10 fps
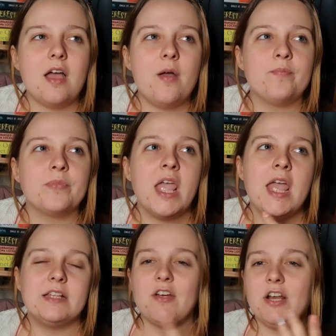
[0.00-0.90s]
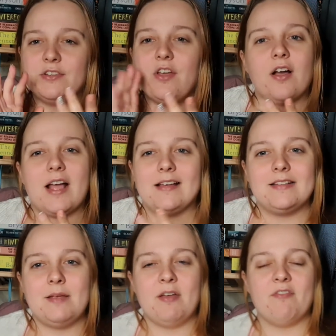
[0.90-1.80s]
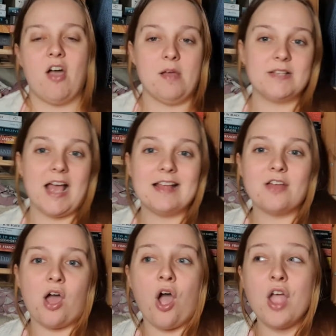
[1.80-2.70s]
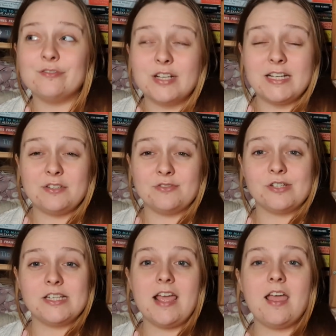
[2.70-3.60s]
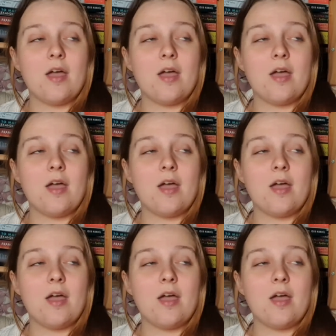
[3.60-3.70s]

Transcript: It's very like dark academia vibes, and I really enjoyed it.